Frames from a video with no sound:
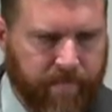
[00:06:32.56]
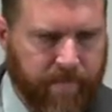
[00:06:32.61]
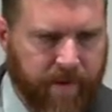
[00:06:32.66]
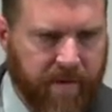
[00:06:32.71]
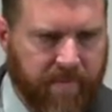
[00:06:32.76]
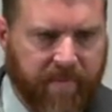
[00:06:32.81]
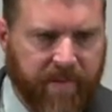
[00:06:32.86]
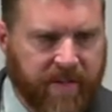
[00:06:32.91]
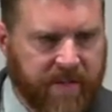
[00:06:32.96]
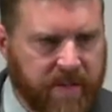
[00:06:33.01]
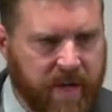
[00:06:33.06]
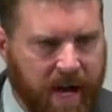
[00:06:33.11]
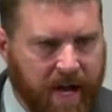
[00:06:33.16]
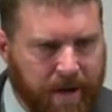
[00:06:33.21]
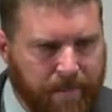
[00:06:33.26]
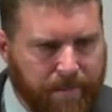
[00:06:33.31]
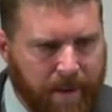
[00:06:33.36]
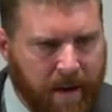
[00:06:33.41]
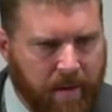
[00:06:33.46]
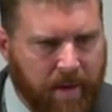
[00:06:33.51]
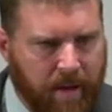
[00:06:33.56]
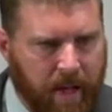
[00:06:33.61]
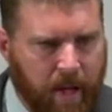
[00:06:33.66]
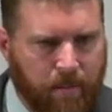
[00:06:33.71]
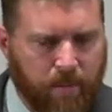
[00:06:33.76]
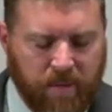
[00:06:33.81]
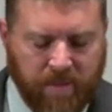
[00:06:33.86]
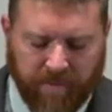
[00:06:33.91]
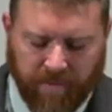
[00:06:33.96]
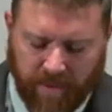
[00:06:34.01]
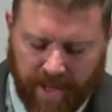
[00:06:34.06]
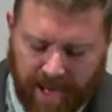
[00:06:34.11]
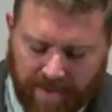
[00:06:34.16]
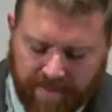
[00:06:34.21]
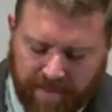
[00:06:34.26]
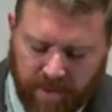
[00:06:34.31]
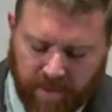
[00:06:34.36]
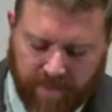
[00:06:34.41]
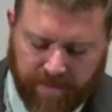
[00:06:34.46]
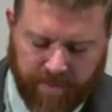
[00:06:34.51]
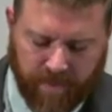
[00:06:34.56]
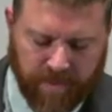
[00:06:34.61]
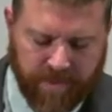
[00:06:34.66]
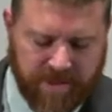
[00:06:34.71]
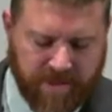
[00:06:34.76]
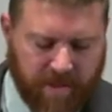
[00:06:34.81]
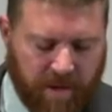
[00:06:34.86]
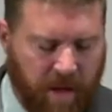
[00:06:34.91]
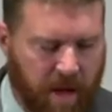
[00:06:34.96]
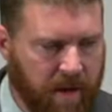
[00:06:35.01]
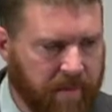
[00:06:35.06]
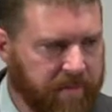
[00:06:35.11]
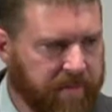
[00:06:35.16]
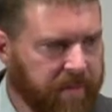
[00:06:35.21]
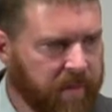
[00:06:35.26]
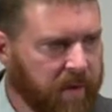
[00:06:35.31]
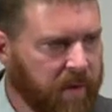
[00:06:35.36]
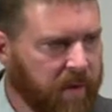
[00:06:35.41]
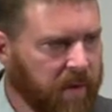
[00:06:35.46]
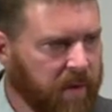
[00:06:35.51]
If it's not about him, you've left your first love.